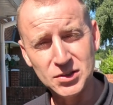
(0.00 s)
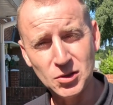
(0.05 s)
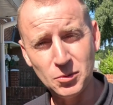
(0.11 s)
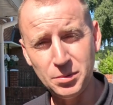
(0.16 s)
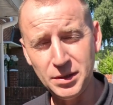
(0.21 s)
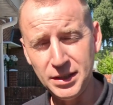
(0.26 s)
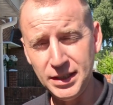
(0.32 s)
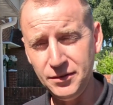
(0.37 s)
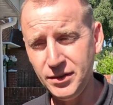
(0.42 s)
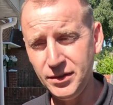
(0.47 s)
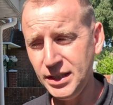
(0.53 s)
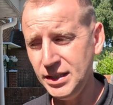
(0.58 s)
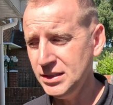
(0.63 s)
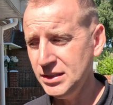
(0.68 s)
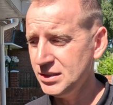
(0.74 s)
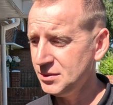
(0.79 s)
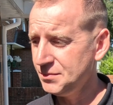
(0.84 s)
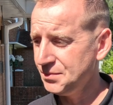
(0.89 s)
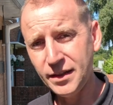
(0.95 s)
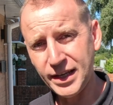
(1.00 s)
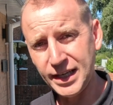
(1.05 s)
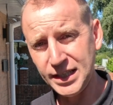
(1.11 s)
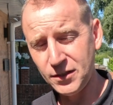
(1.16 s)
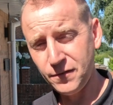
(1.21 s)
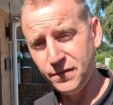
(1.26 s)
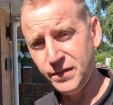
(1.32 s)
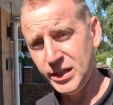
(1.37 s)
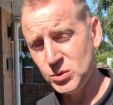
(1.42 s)
I believe it is. That
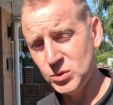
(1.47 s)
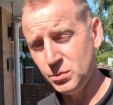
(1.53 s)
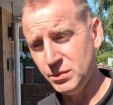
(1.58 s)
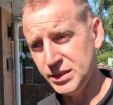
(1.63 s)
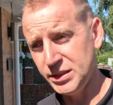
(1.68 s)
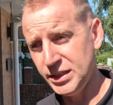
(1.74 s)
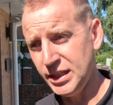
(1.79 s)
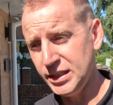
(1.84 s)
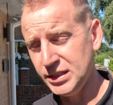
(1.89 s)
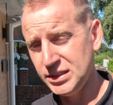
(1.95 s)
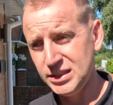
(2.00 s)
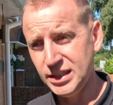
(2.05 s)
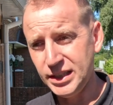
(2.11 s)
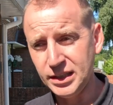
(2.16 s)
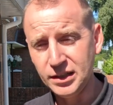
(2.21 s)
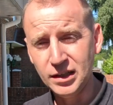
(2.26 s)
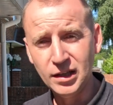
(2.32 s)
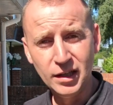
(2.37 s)
interferes with my testing.